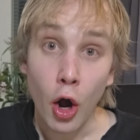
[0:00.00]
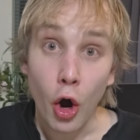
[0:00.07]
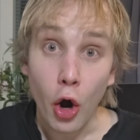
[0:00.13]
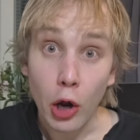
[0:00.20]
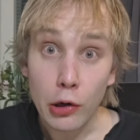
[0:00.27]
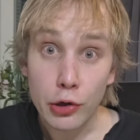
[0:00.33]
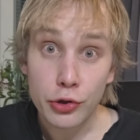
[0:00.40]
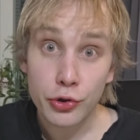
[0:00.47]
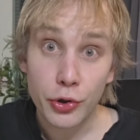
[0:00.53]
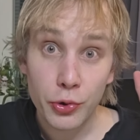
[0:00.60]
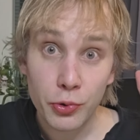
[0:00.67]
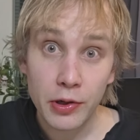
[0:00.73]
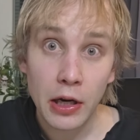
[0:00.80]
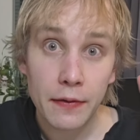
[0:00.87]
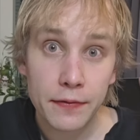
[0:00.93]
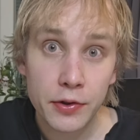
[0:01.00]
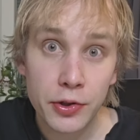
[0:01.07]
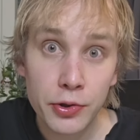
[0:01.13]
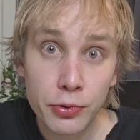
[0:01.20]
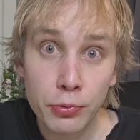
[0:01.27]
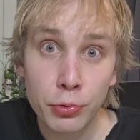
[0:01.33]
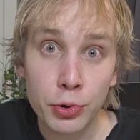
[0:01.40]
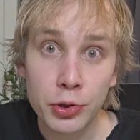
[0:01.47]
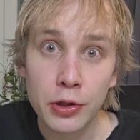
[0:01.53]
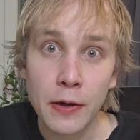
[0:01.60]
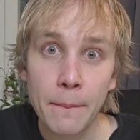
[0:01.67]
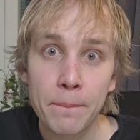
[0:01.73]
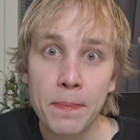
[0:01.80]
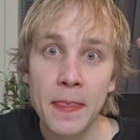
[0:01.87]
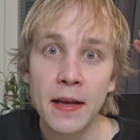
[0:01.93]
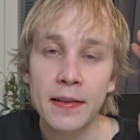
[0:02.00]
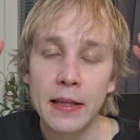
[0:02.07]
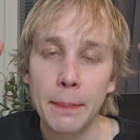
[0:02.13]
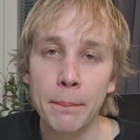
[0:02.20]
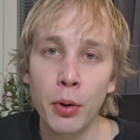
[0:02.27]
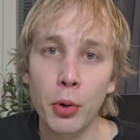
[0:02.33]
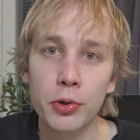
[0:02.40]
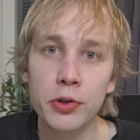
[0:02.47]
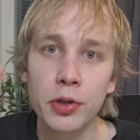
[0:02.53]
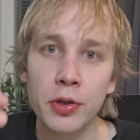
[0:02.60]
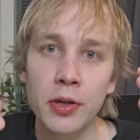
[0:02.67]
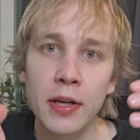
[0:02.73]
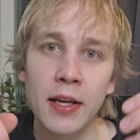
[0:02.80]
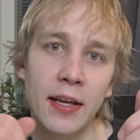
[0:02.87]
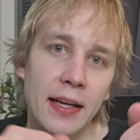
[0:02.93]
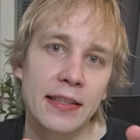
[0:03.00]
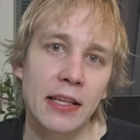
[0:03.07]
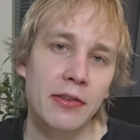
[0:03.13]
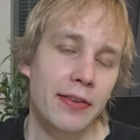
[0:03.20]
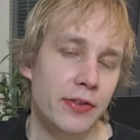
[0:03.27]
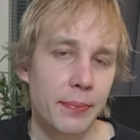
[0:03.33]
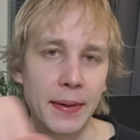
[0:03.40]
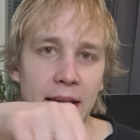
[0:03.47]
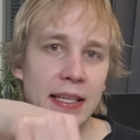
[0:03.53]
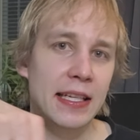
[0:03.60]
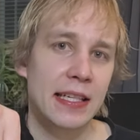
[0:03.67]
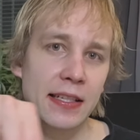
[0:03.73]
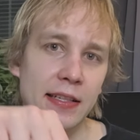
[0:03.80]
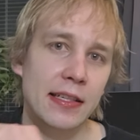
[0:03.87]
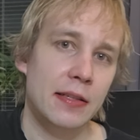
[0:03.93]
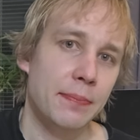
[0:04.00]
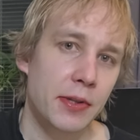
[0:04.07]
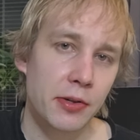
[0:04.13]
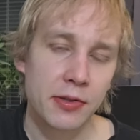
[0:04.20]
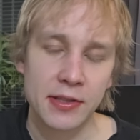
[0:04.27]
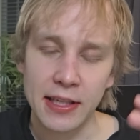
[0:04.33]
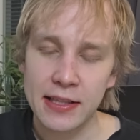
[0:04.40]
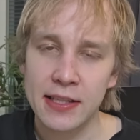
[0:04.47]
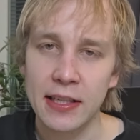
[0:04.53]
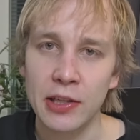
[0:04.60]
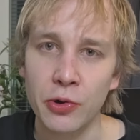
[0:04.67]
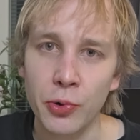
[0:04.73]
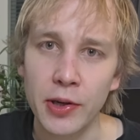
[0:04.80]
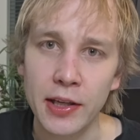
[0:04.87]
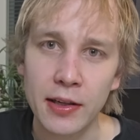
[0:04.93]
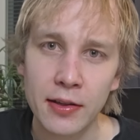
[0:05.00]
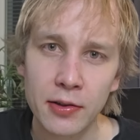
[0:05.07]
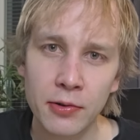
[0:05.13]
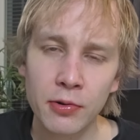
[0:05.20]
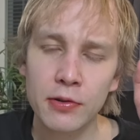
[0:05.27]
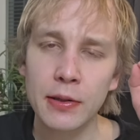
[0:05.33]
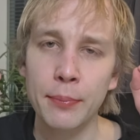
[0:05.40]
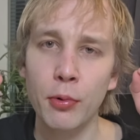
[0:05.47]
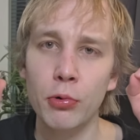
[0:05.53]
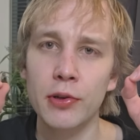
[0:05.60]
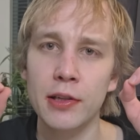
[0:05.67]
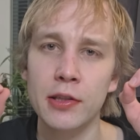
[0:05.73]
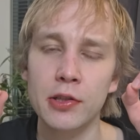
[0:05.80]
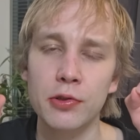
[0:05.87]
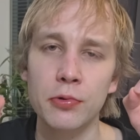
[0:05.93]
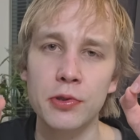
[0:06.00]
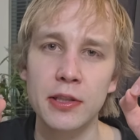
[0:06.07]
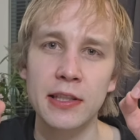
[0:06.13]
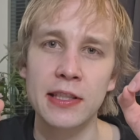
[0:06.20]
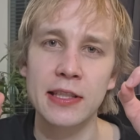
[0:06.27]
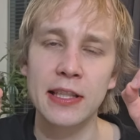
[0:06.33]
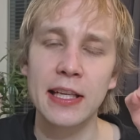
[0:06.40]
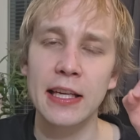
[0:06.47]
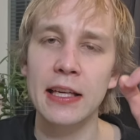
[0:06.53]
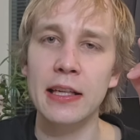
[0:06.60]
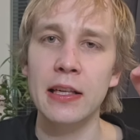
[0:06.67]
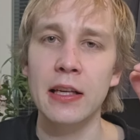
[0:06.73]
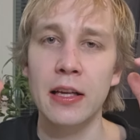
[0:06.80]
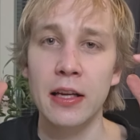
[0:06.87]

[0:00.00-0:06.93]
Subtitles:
Also, you don't have to use the pot and then you have to make dishes because that's annoying. You know, the Buldak sauce, it's sticking